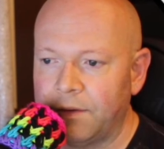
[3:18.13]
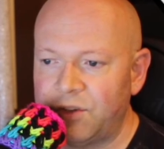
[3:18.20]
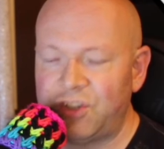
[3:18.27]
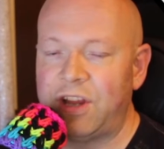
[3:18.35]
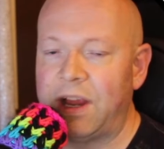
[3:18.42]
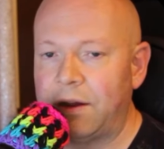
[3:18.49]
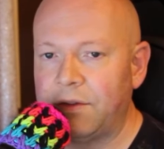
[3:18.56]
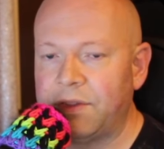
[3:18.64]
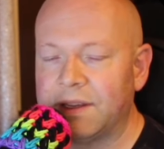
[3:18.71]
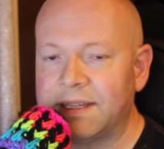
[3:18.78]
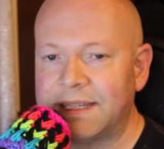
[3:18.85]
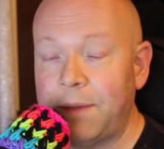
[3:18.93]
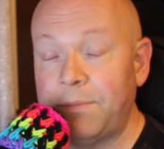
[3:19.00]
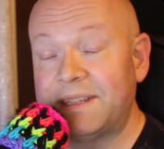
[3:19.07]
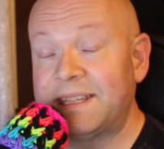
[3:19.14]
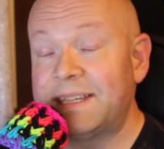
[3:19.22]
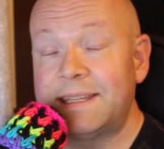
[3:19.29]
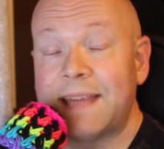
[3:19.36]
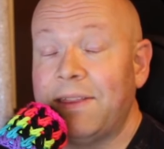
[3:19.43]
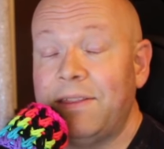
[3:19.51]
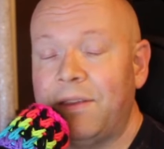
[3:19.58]
share the same
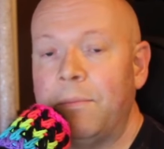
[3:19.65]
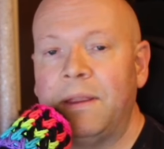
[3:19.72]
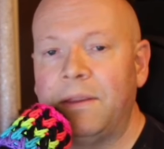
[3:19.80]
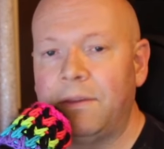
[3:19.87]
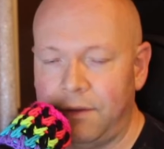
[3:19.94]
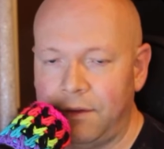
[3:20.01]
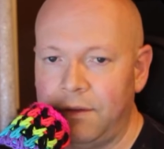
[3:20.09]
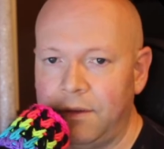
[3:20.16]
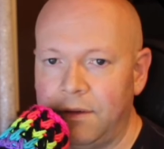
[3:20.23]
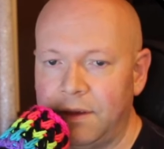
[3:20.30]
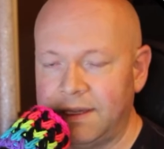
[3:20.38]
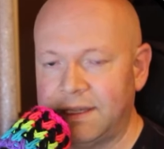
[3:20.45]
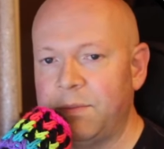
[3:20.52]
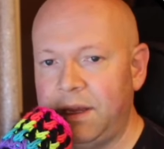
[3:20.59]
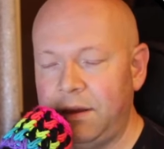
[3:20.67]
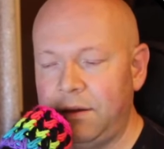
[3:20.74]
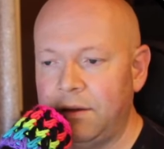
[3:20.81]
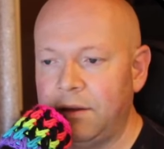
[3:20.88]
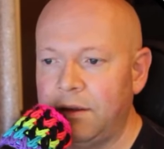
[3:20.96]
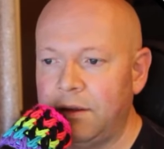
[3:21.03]
sentiment as me